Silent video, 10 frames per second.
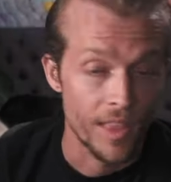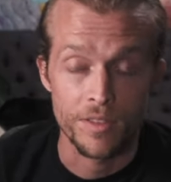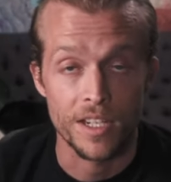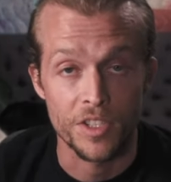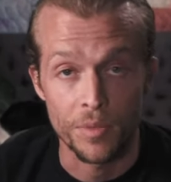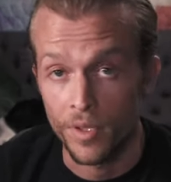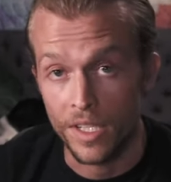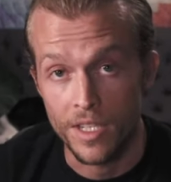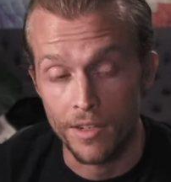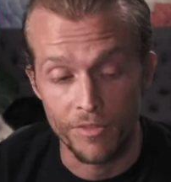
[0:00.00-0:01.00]
That was actually
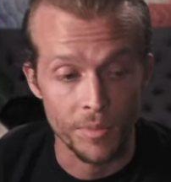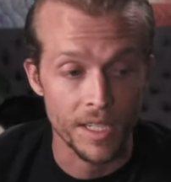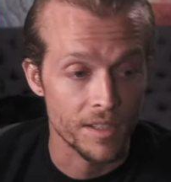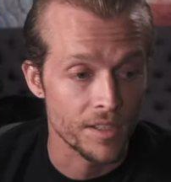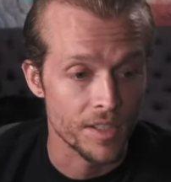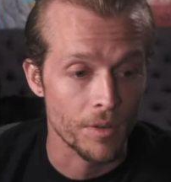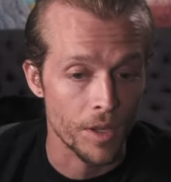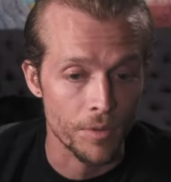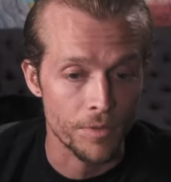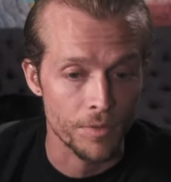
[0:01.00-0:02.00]
pretty tough for me to, you know,
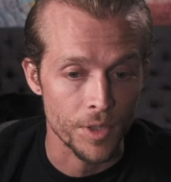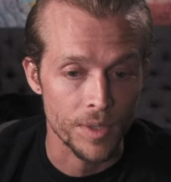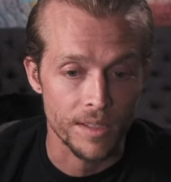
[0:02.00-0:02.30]
go through.